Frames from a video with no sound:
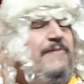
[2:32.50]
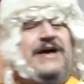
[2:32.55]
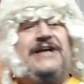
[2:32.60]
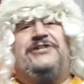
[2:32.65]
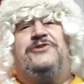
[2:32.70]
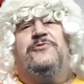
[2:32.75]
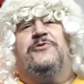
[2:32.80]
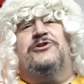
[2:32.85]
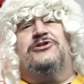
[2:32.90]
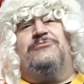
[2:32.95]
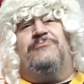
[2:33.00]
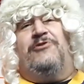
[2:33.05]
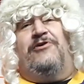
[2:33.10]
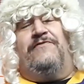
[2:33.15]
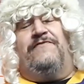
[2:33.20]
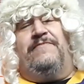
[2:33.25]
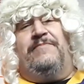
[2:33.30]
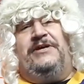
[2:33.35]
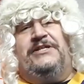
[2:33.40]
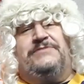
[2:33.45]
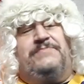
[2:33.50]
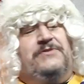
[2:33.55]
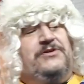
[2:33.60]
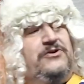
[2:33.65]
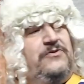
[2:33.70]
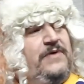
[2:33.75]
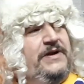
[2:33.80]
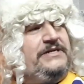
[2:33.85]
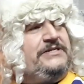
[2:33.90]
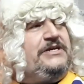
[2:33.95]
Back to work tomorrow for me. It's been a
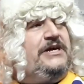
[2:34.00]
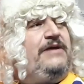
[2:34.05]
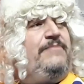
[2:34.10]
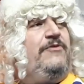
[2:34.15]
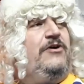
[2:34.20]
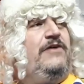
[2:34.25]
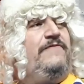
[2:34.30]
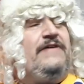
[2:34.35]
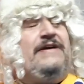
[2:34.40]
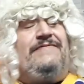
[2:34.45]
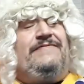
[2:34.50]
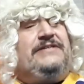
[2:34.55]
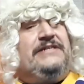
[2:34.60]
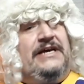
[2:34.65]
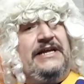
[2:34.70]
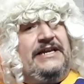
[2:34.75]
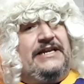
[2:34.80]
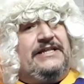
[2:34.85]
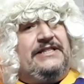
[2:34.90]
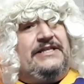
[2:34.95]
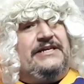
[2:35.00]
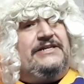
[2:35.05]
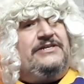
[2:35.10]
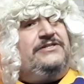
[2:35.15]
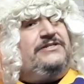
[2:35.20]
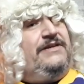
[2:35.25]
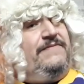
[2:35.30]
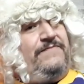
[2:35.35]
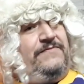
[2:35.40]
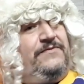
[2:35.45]
great time off. I haven't done anything
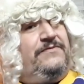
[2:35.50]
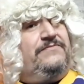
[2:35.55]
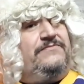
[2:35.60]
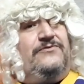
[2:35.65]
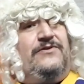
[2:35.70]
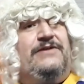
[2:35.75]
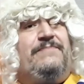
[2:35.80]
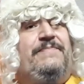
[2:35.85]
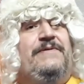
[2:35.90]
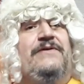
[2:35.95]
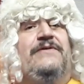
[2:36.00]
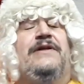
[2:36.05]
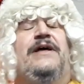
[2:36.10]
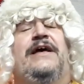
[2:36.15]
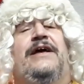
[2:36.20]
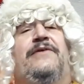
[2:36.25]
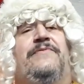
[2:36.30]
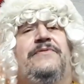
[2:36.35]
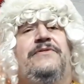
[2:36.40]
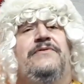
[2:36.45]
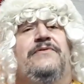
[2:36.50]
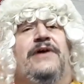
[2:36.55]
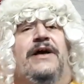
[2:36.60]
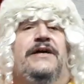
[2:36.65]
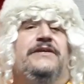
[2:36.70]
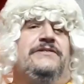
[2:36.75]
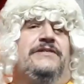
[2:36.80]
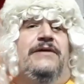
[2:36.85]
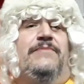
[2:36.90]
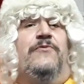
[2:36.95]
except for drink beer and hang out with you
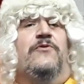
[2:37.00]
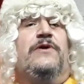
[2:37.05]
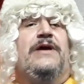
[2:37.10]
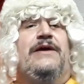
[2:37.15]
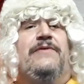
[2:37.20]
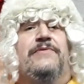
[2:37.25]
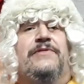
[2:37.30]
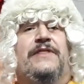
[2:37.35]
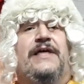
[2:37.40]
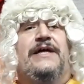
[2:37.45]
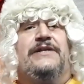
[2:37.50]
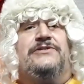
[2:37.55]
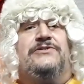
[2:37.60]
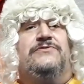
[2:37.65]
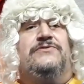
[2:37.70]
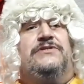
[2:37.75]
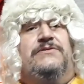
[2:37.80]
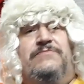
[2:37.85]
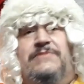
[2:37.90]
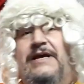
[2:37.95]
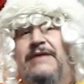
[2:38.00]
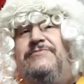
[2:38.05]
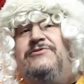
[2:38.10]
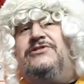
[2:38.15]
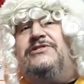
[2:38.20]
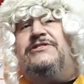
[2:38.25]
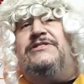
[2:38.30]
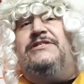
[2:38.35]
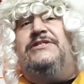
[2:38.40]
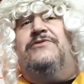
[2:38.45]
guys, and I'm okay with that too. Sometimes you
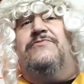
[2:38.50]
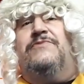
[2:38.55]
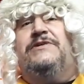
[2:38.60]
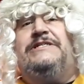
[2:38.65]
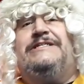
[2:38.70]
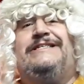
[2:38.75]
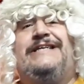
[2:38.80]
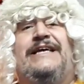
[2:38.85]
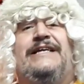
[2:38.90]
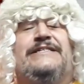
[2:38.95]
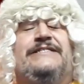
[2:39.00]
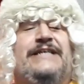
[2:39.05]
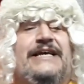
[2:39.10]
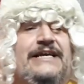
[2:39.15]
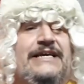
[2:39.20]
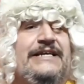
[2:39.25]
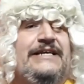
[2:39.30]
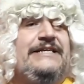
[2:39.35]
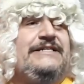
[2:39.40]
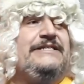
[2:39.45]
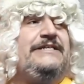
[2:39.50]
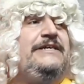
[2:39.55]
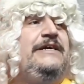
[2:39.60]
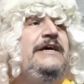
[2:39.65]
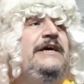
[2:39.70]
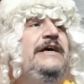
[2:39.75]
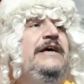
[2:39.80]
just need to reset, take it easy.